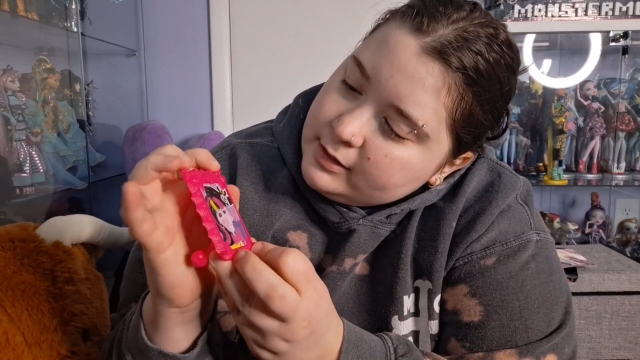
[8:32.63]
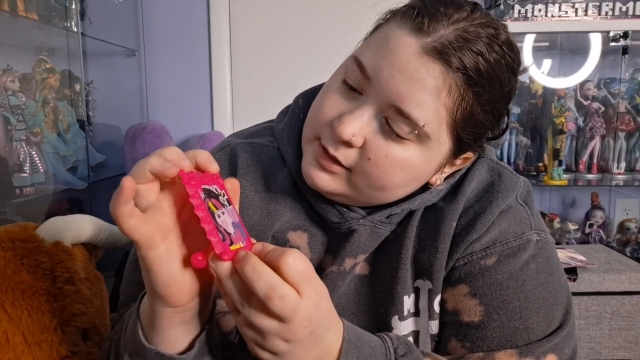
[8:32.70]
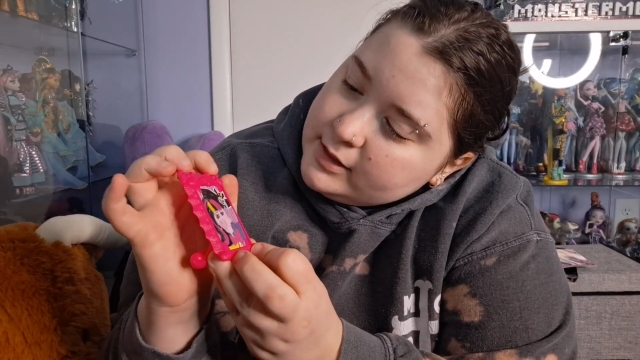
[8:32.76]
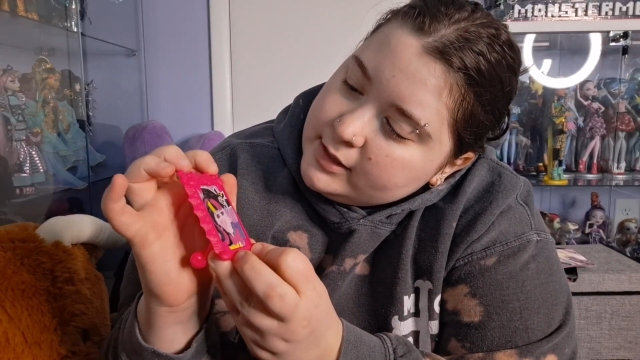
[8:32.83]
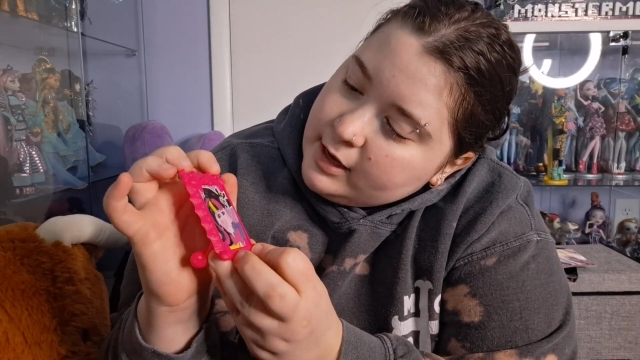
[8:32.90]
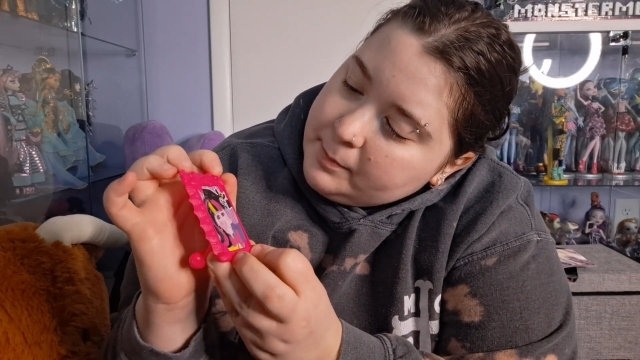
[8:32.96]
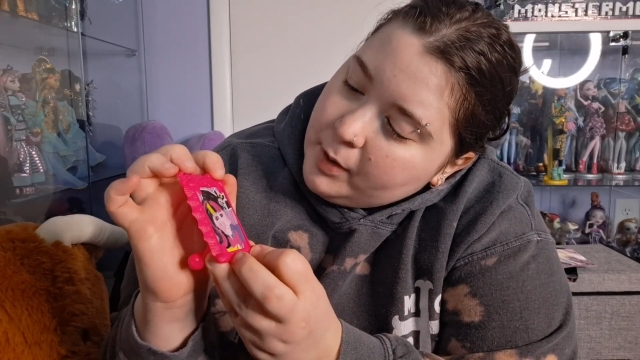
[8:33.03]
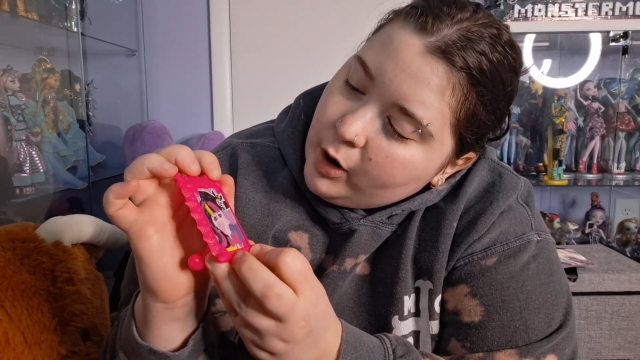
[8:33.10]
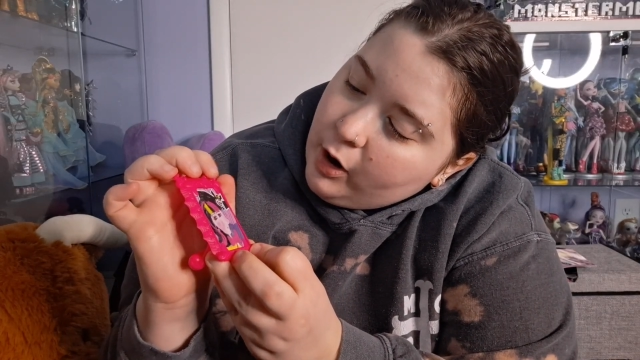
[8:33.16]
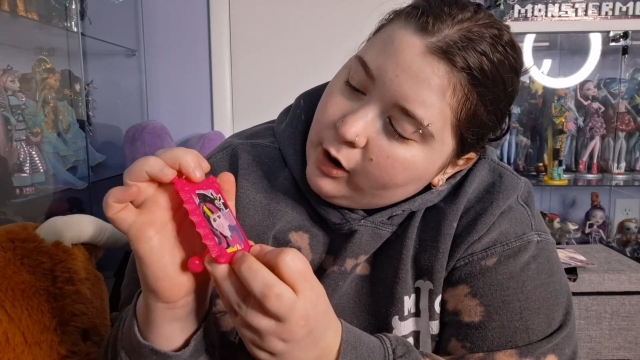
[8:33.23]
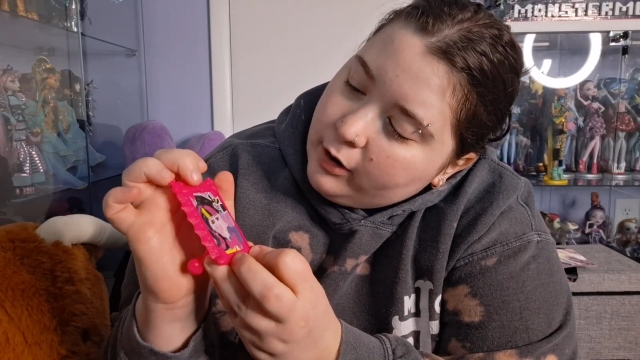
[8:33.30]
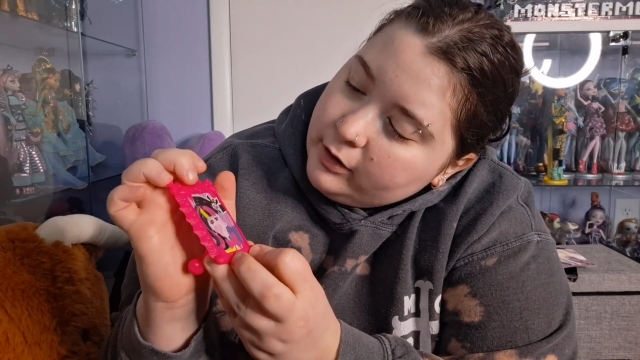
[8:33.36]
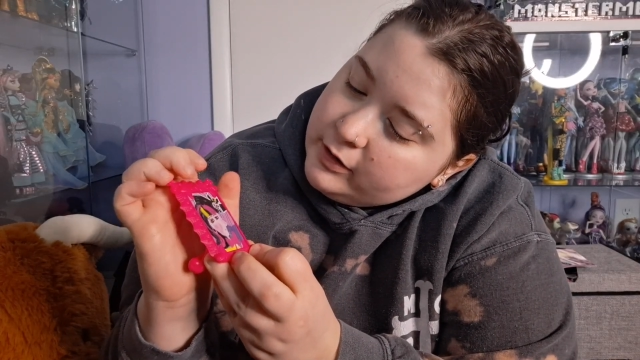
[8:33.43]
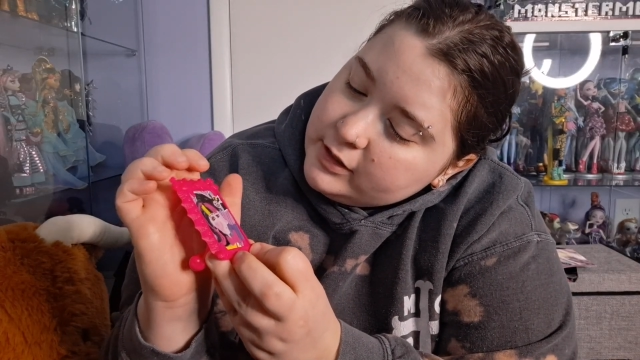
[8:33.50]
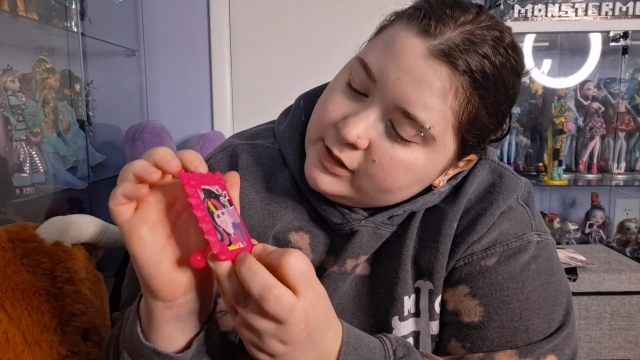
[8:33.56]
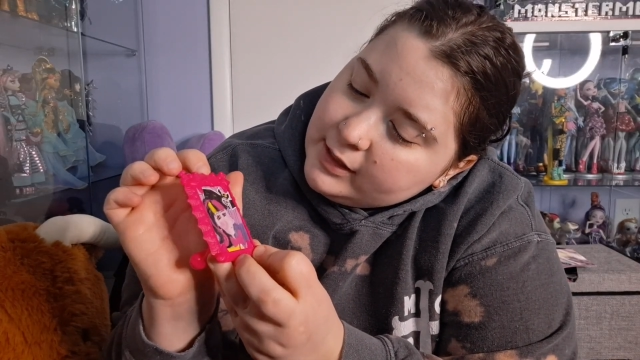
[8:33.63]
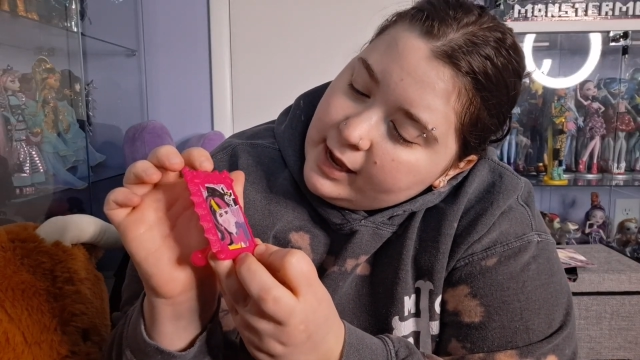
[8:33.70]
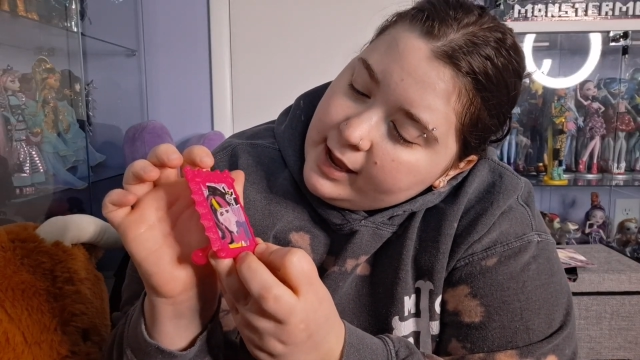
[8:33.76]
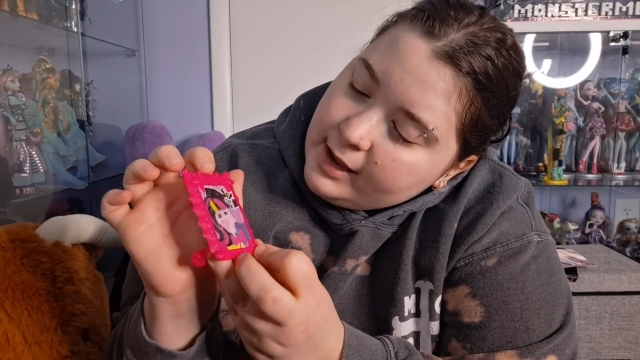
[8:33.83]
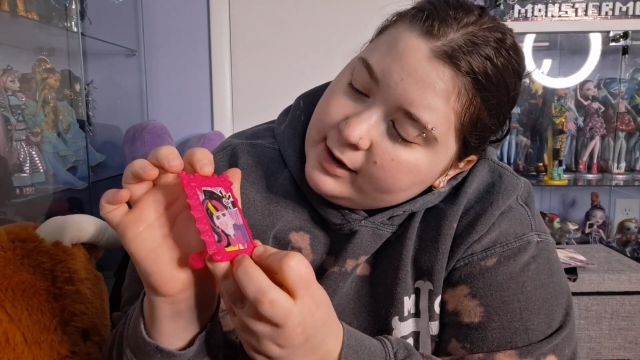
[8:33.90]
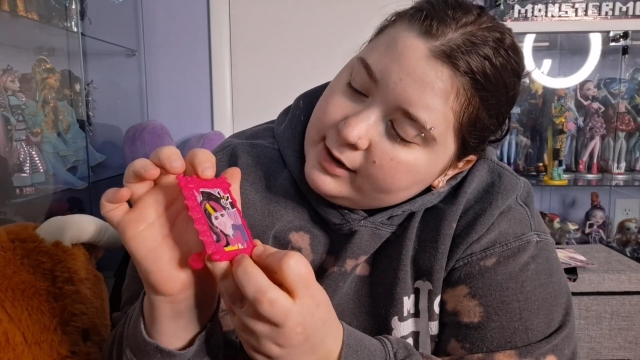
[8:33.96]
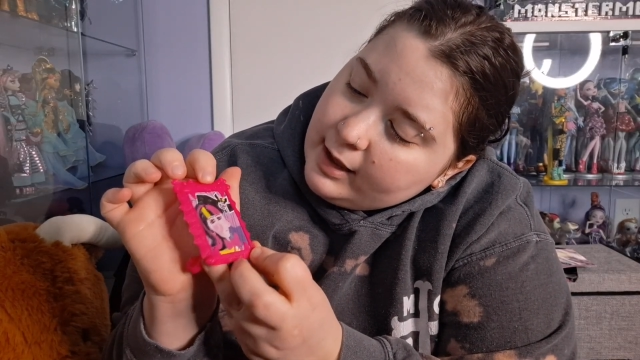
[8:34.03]
some hearts,
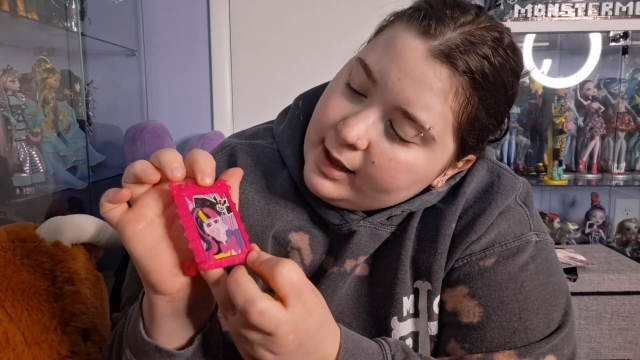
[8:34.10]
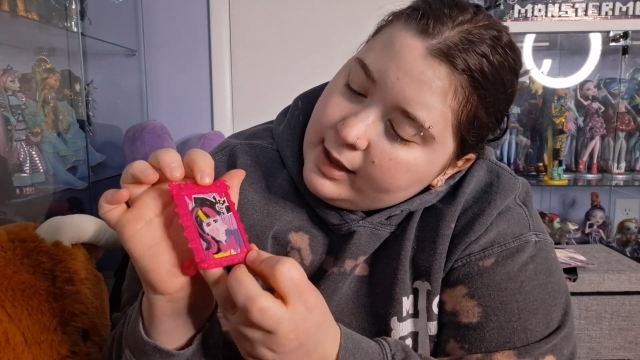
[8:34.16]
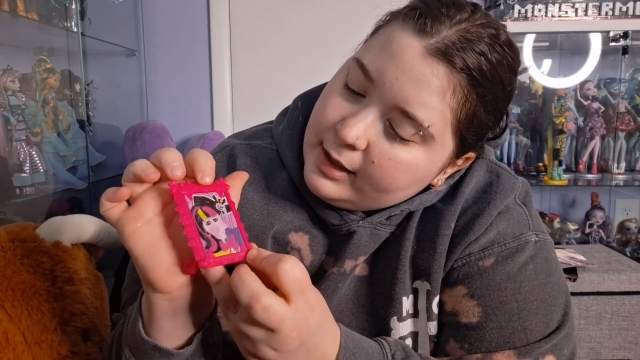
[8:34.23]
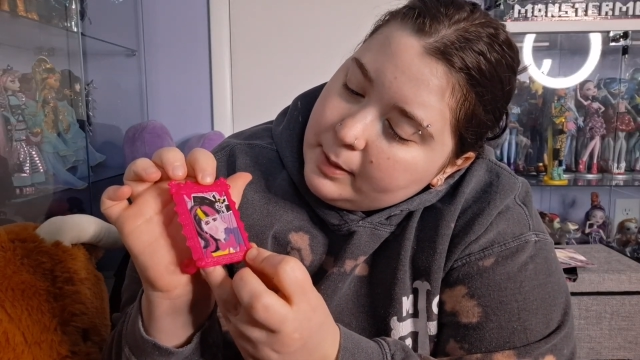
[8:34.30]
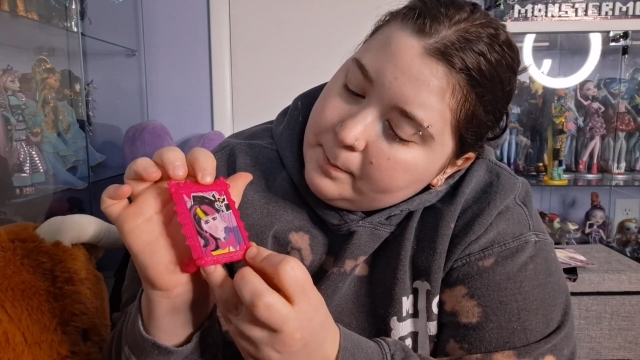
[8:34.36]
and a